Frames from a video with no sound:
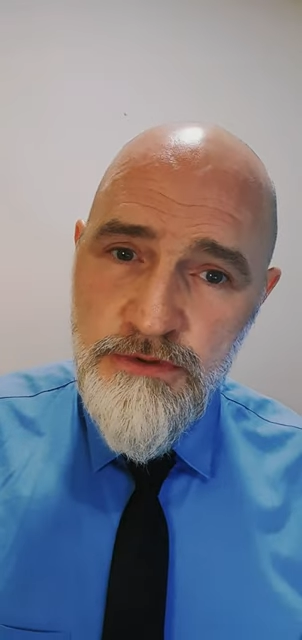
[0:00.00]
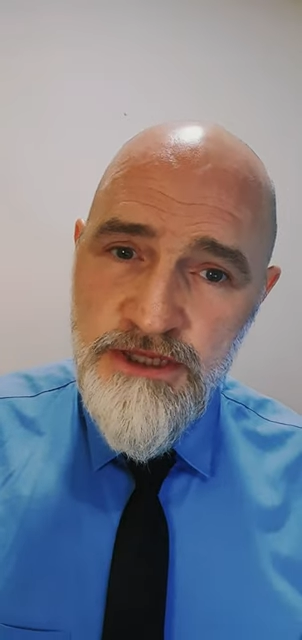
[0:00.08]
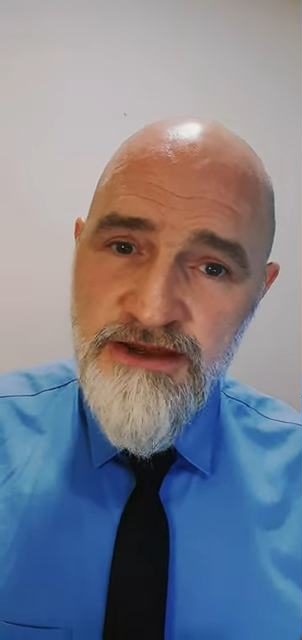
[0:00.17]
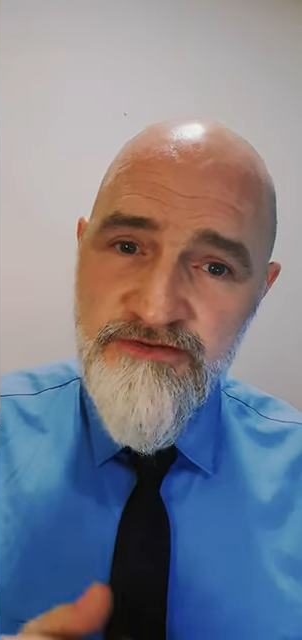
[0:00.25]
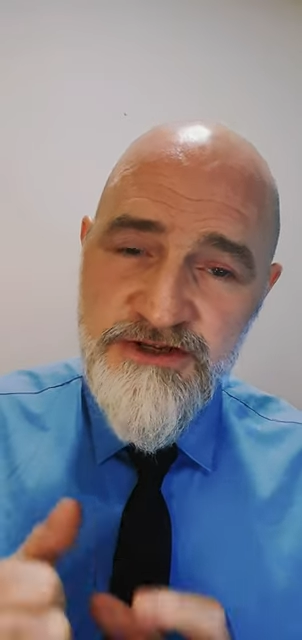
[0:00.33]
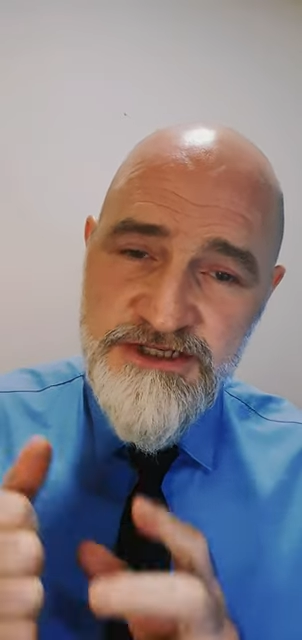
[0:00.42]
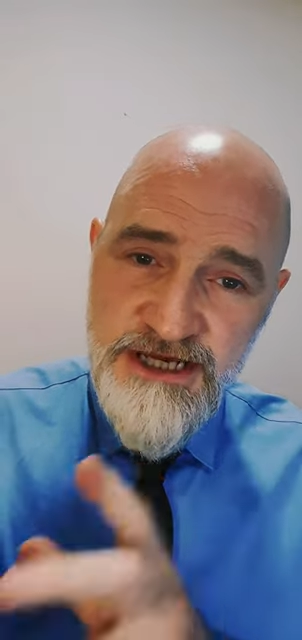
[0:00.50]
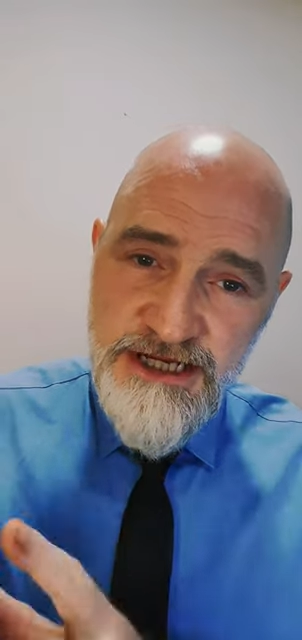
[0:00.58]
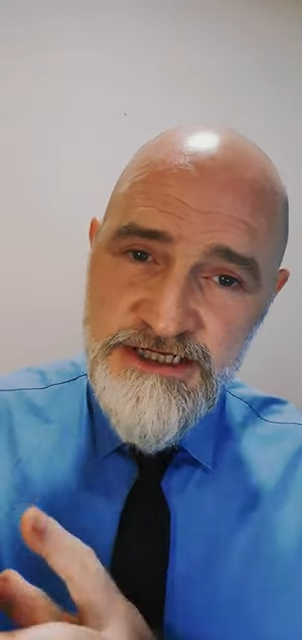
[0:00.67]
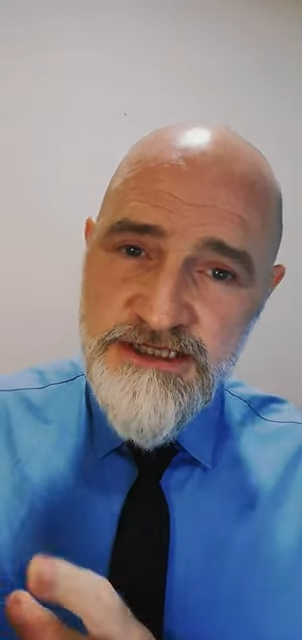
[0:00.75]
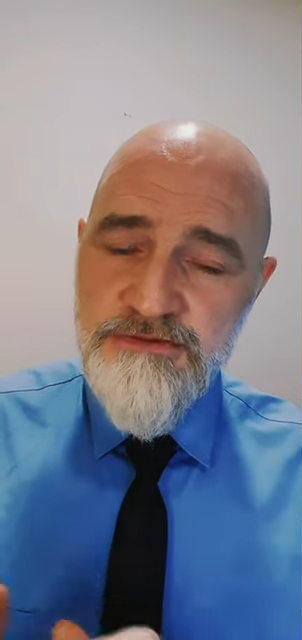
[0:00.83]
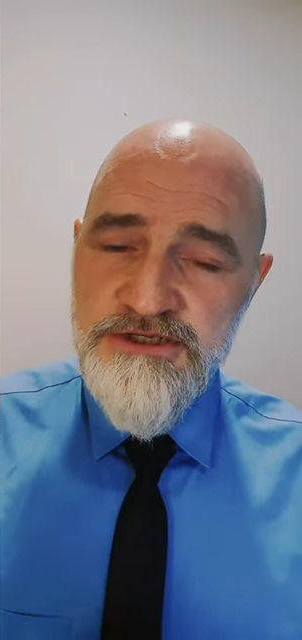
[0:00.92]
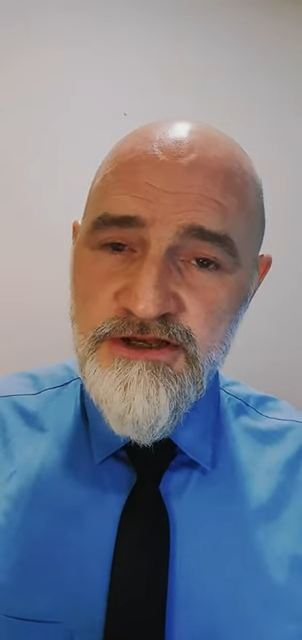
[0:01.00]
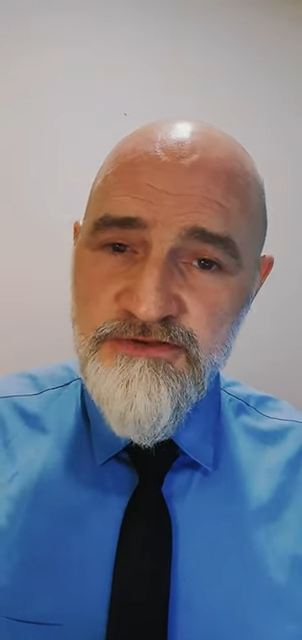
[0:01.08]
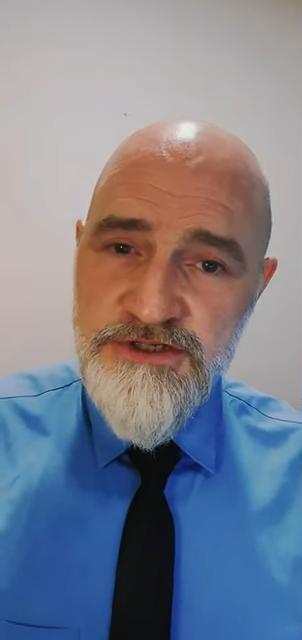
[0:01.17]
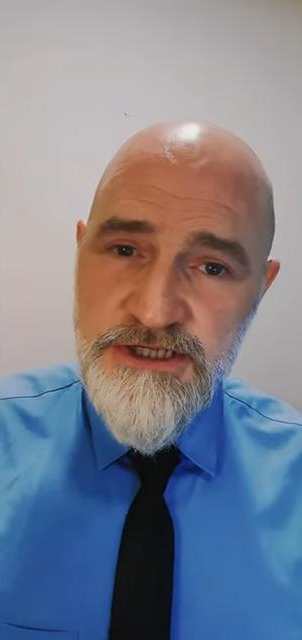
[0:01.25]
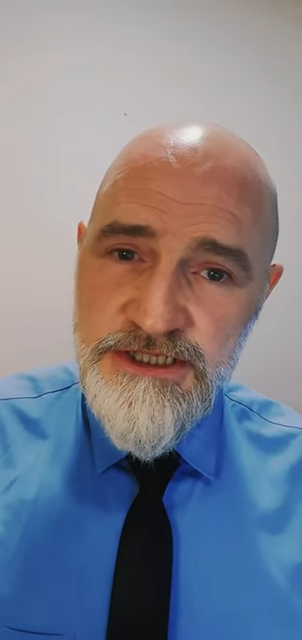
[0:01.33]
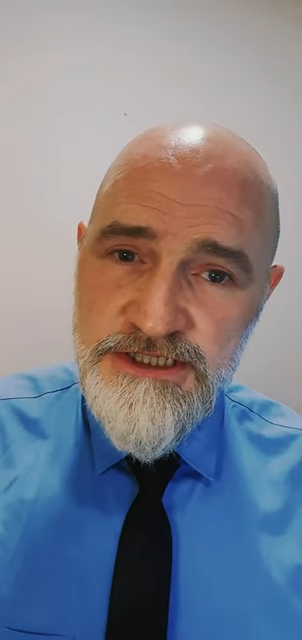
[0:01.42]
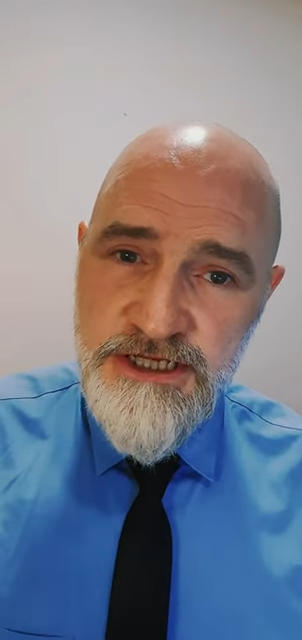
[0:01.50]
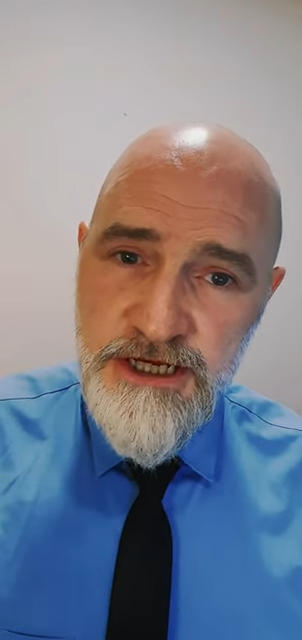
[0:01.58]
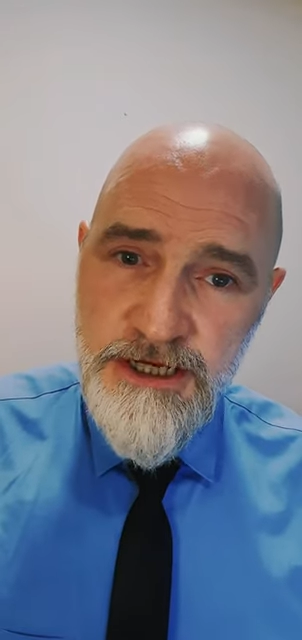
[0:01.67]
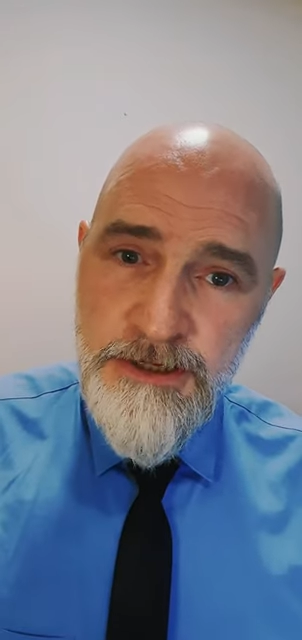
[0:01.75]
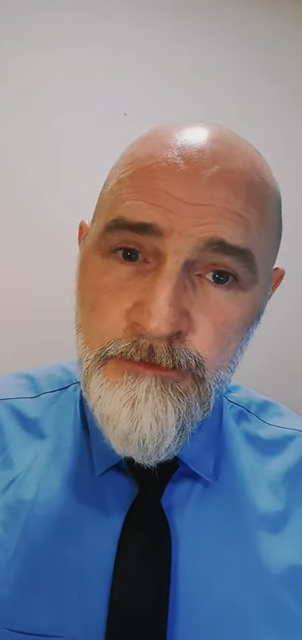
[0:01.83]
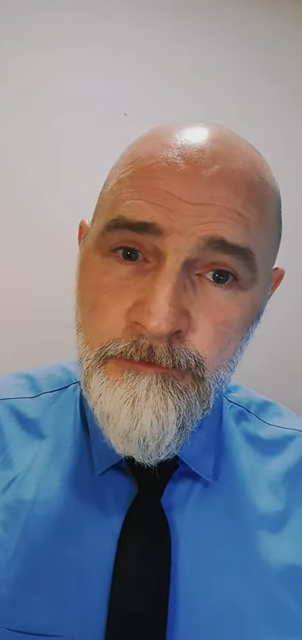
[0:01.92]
They have attached themselves to this guy,